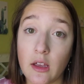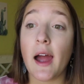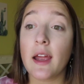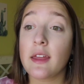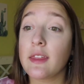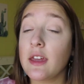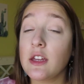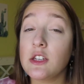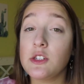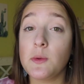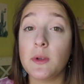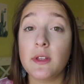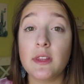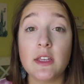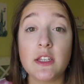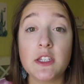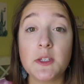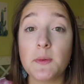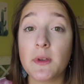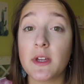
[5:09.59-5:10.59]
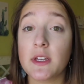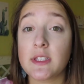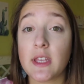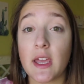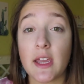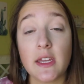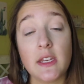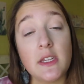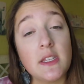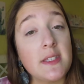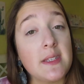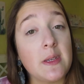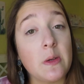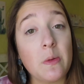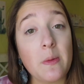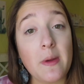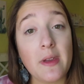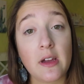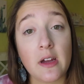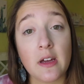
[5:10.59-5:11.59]
I like doing this because I get to see what
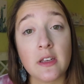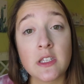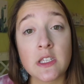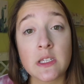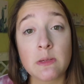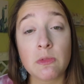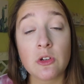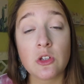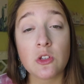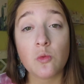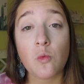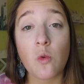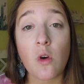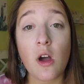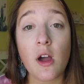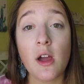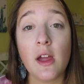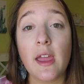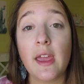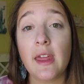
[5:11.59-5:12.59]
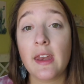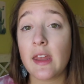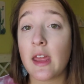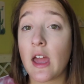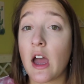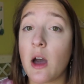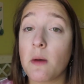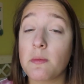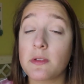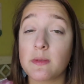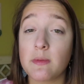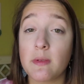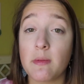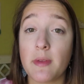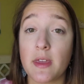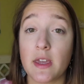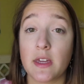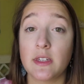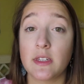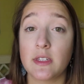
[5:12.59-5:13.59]
my customers want, and it helps me
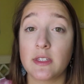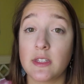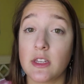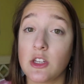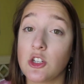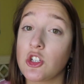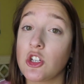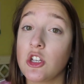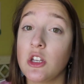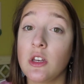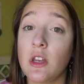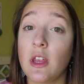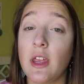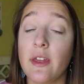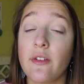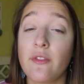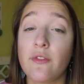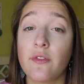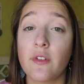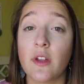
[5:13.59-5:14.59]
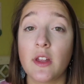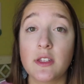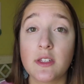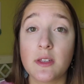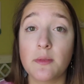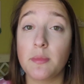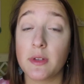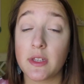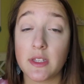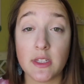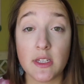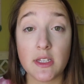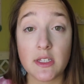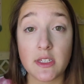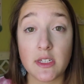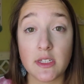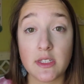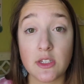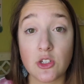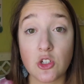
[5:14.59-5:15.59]
make a decision if it's a business
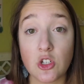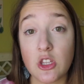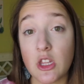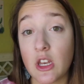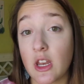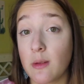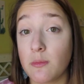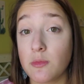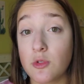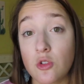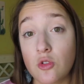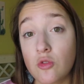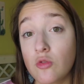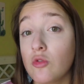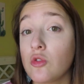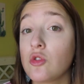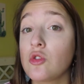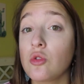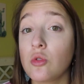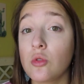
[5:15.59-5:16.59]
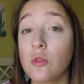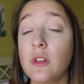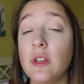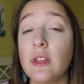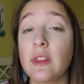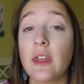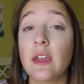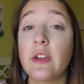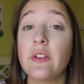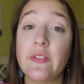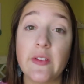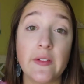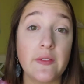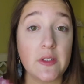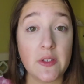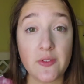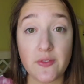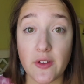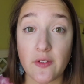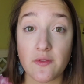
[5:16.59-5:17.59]
decision that I'm truly like
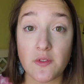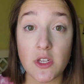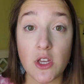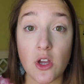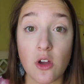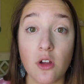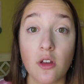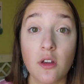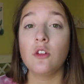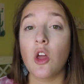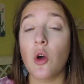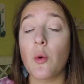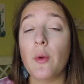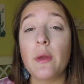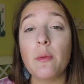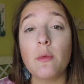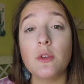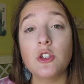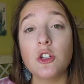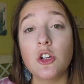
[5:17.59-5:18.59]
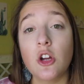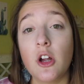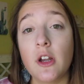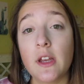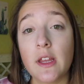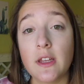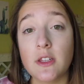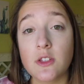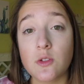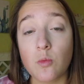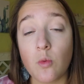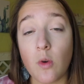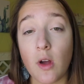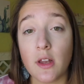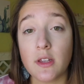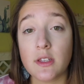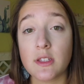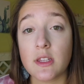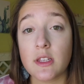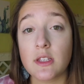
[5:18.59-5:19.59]
50-50 on. Knowing what your audience
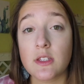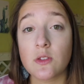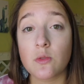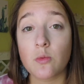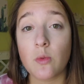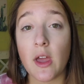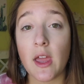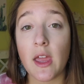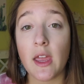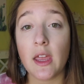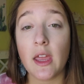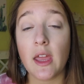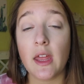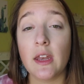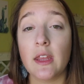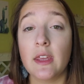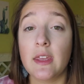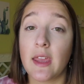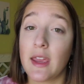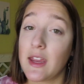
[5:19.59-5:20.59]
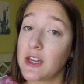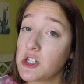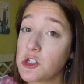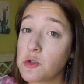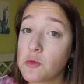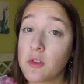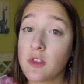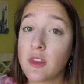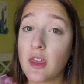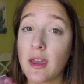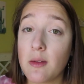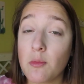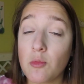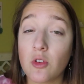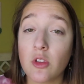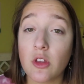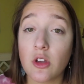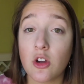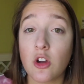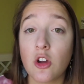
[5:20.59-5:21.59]
wants this way and engaging with them
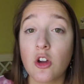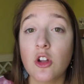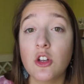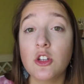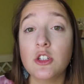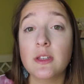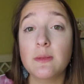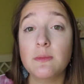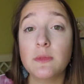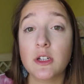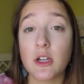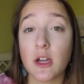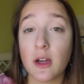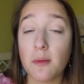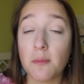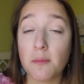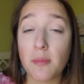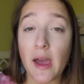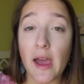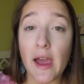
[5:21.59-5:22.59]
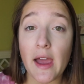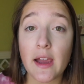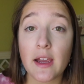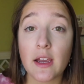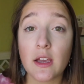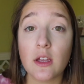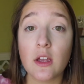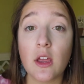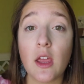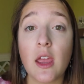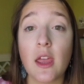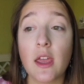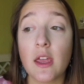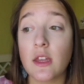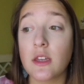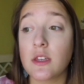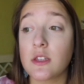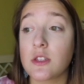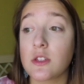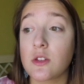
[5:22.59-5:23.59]
will encourage them to come back
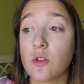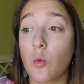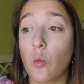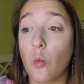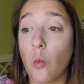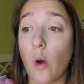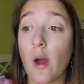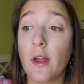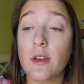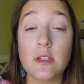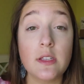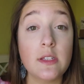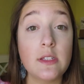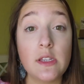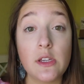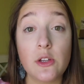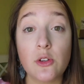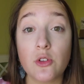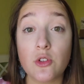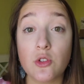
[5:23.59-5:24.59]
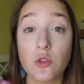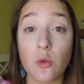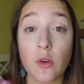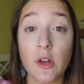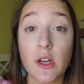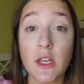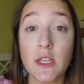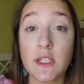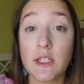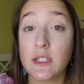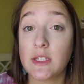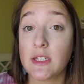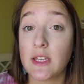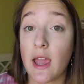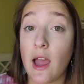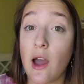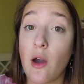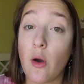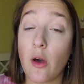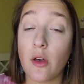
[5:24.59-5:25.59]
and want to see your stories to see
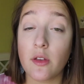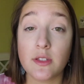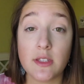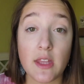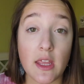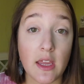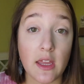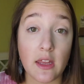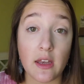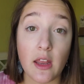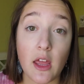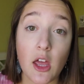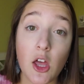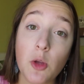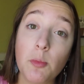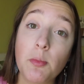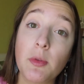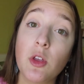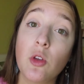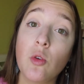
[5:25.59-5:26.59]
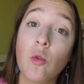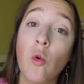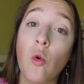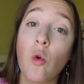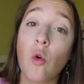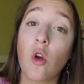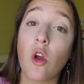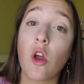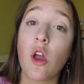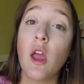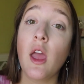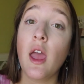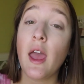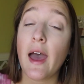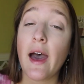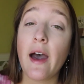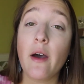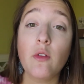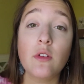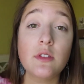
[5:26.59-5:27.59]
how else they can help you or
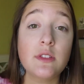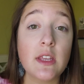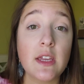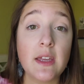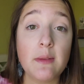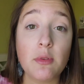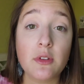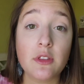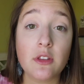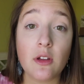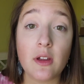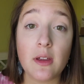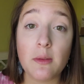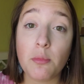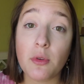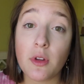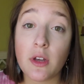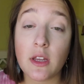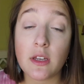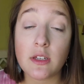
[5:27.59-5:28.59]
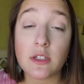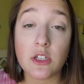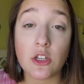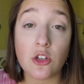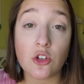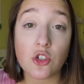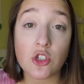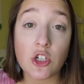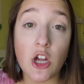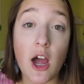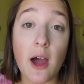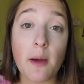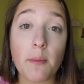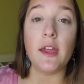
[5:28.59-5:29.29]
how else they can put their input into your shop.